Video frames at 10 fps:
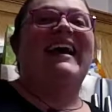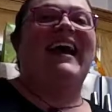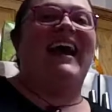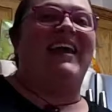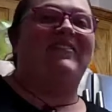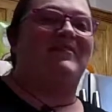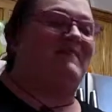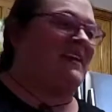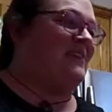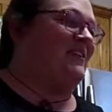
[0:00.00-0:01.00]
Hi
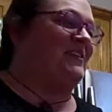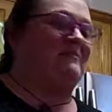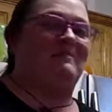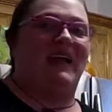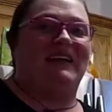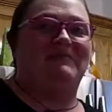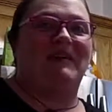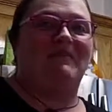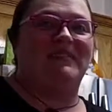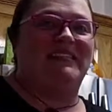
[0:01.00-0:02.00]
everybody, welcome back to
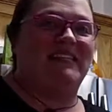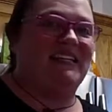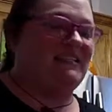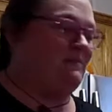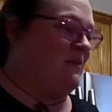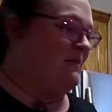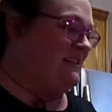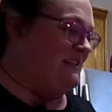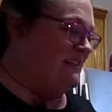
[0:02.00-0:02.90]
Mom and Cindy's Moments.